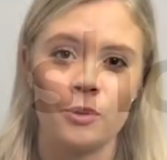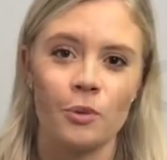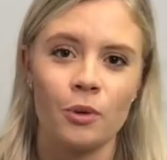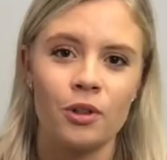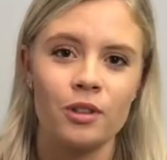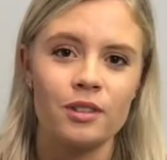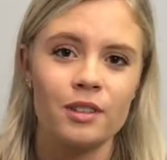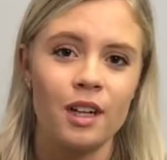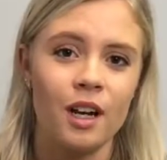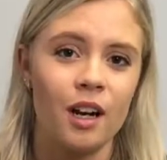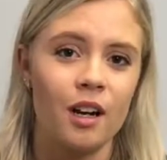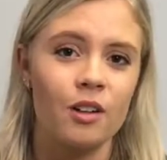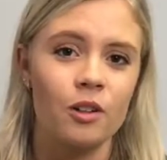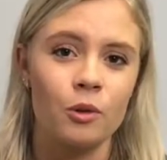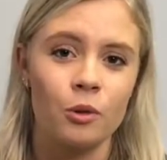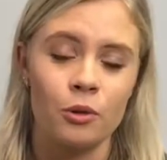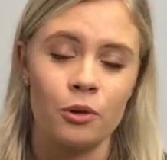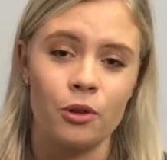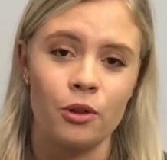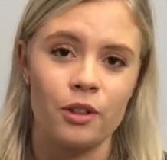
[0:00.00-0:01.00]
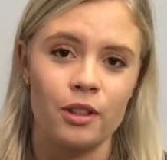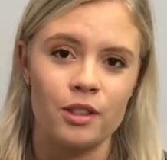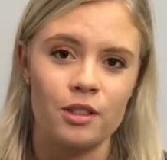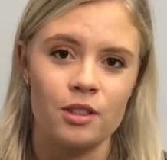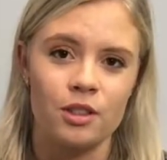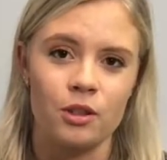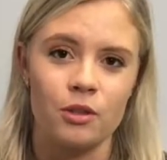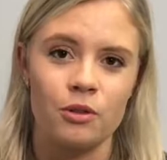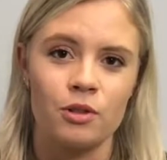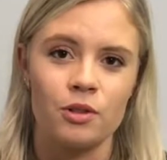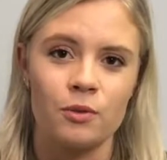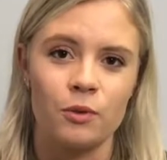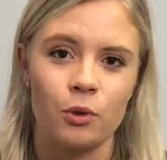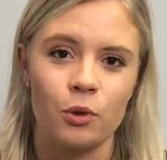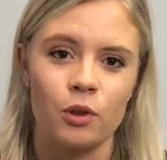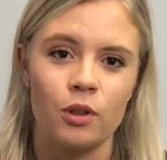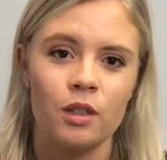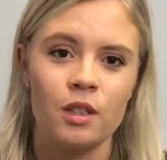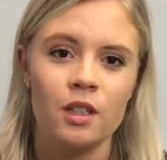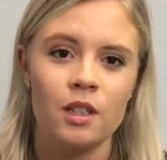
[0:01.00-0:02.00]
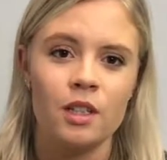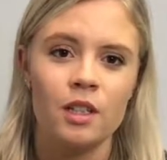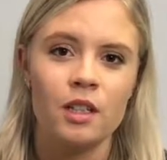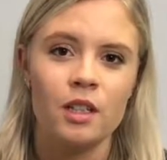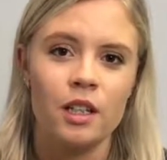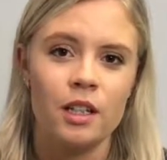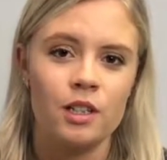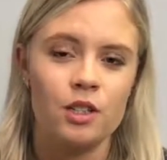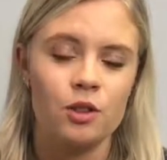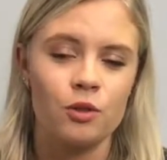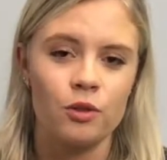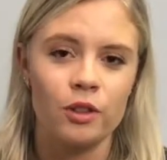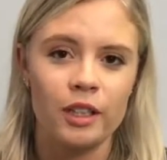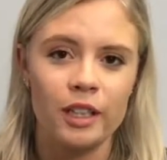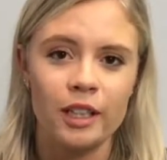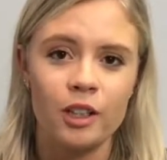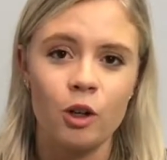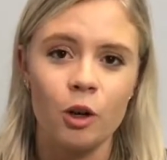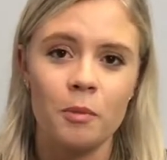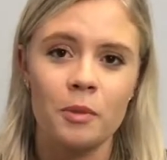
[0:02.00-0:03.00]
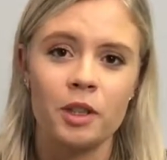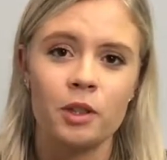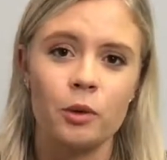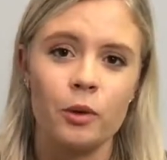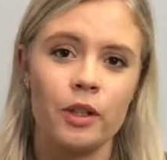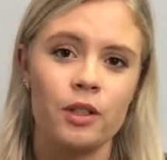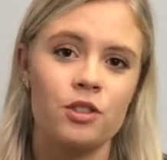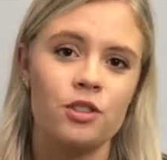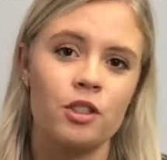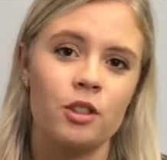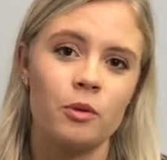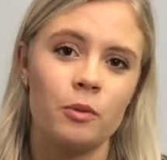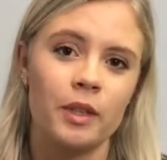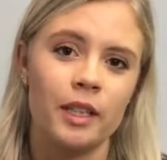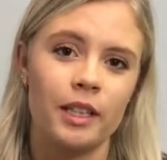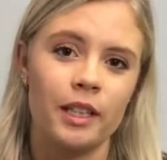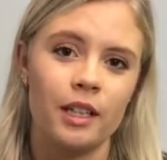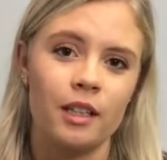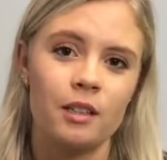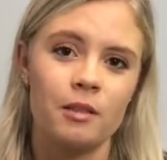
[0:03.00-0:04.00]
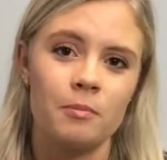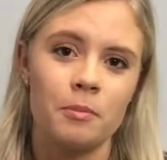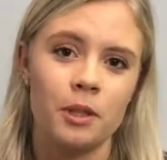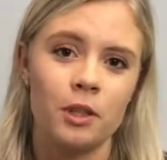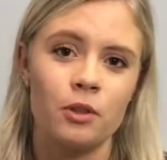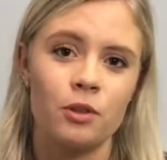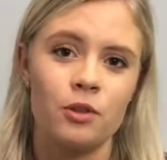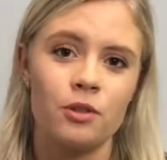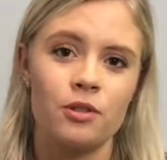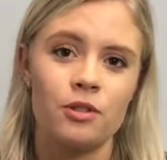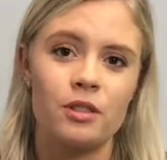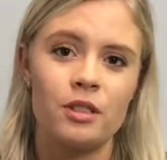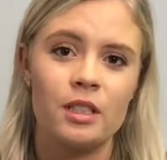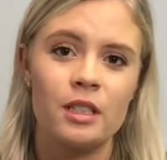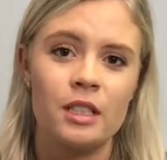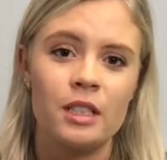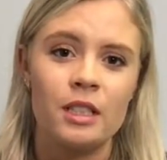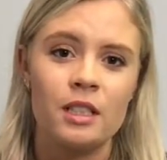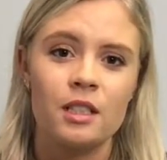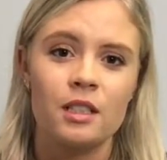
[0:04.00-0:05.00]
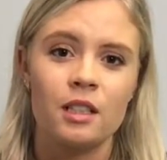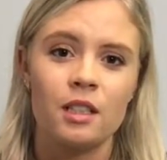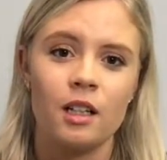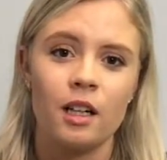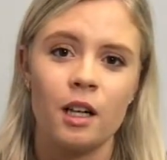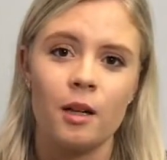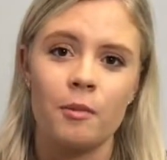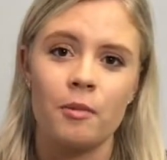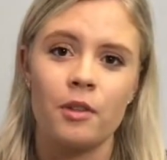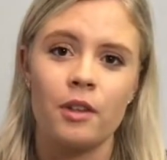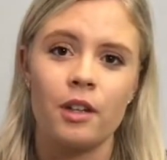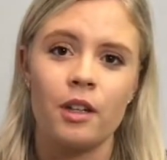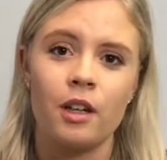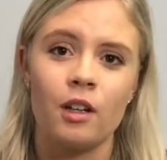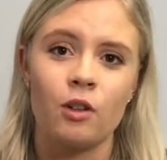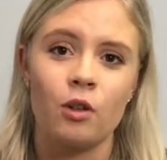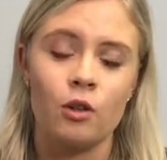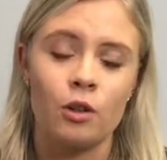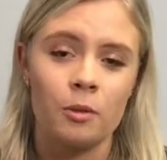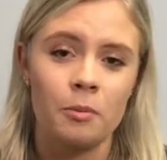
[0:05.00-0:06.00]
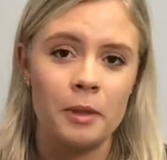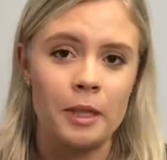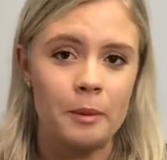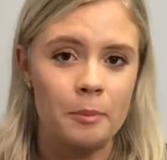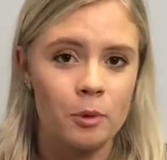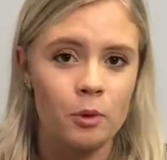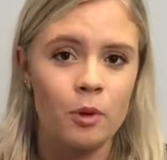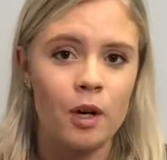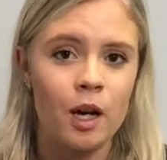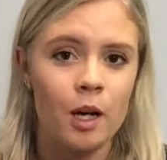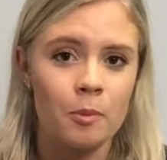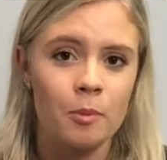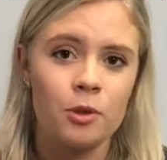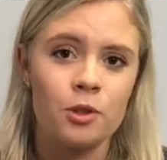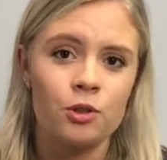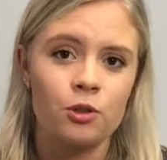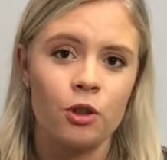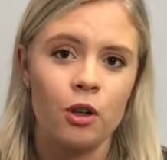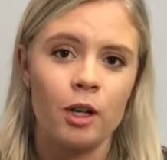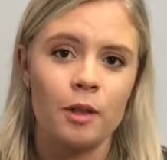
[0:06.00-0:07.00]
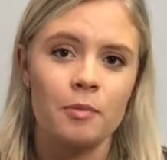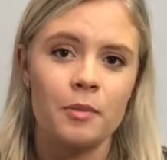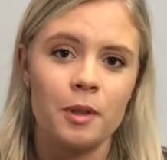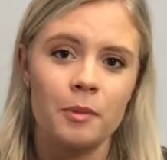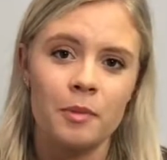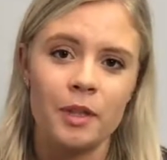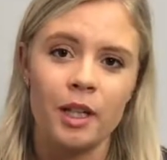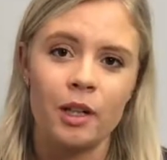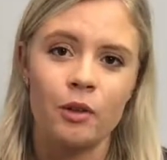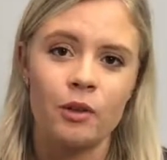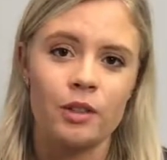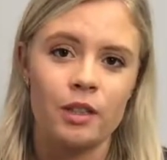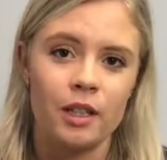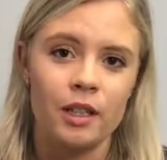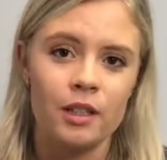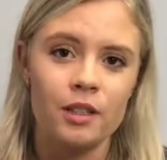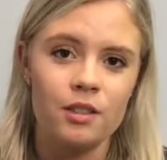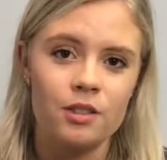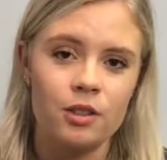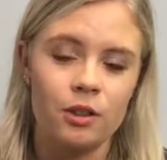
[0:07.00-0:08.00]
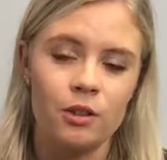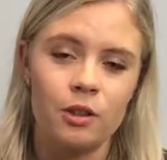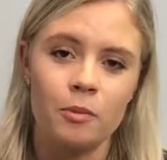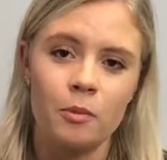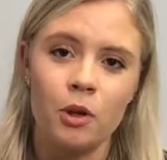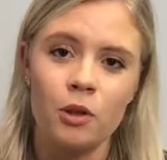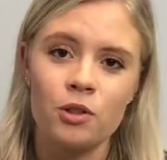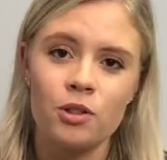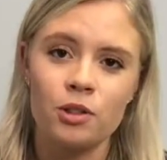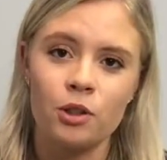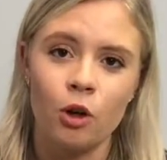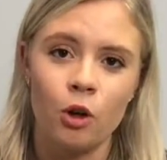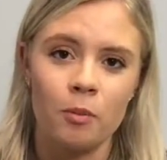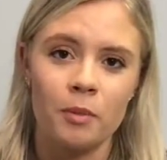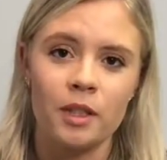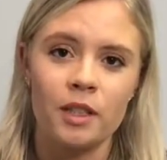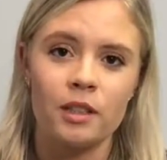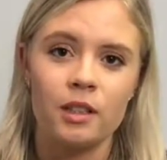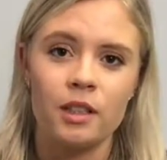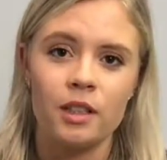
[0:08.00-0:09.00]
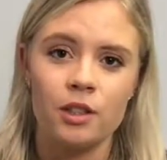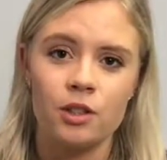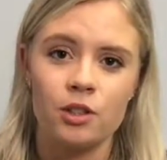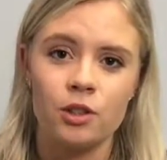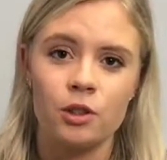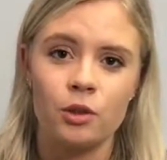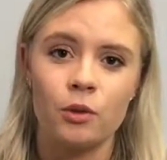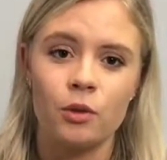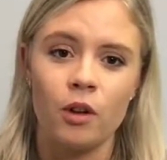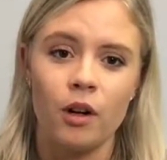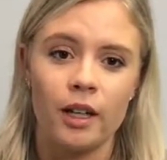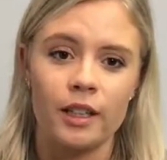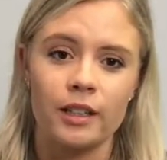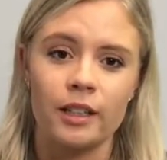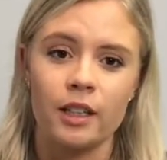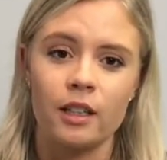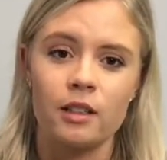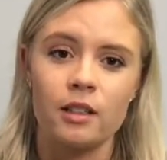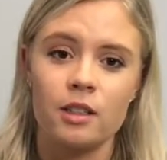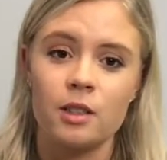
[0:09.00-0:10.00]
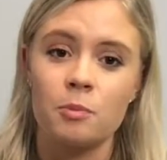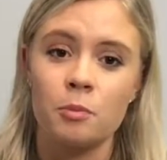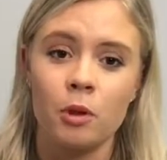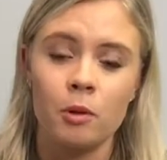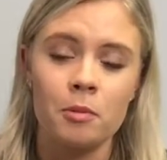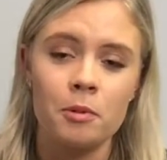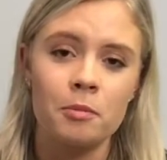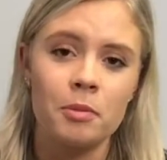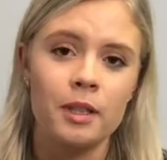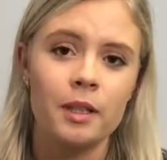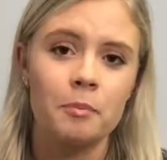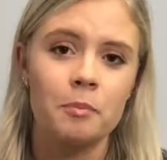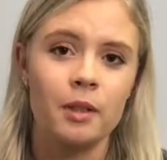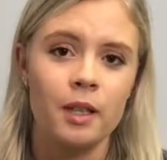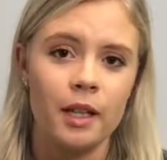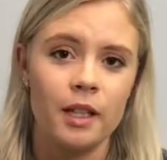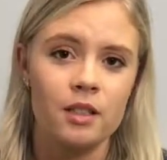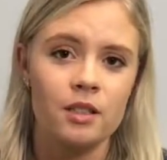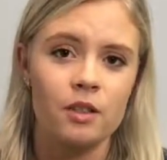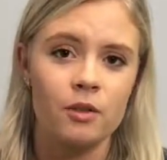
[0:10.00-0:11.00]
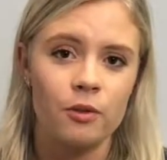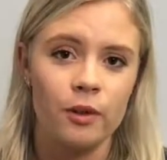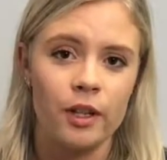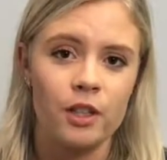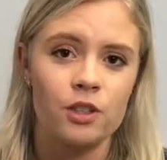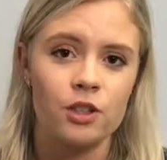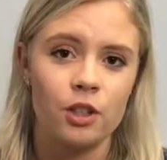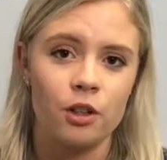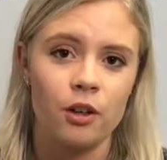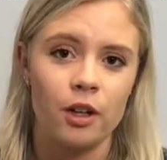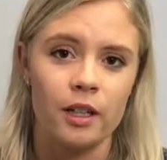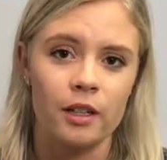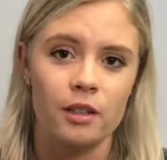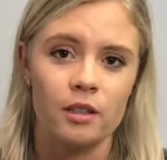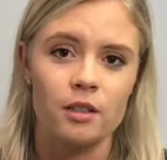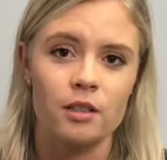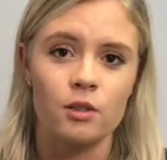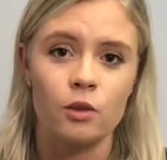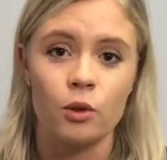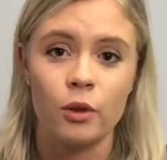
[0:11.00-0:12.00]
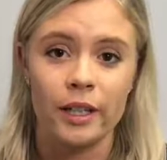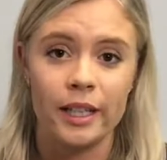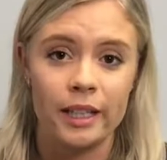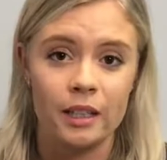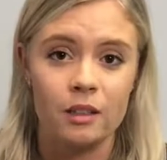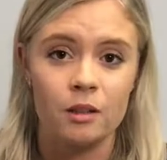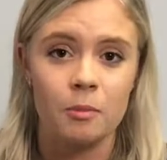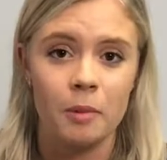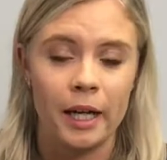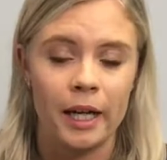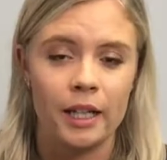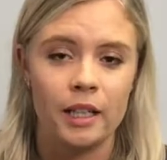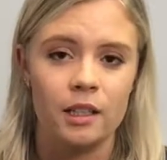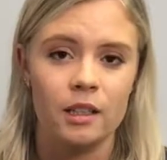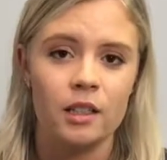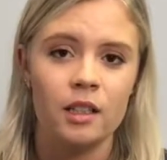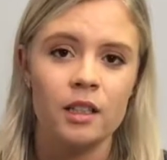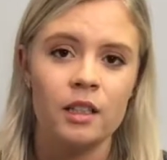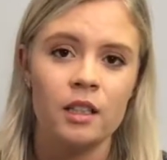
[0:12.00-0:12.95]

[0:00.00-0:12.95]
what are orthotics used for? It's a really common question we get because a lot of people are prescribed them nowadays. So the most common issue I get is probably plantar fasciitis or heel pain.